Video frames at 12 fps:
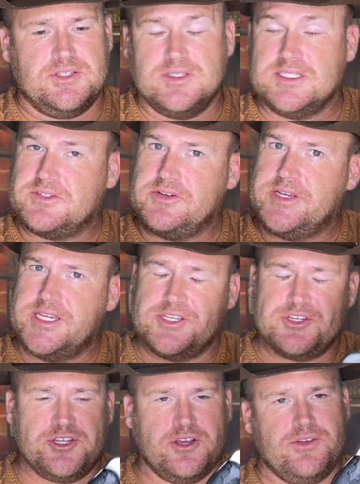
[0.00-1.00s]
let's go ahead and
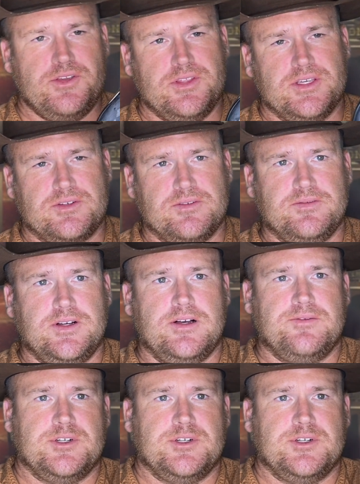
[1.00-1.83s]
show you this revolver.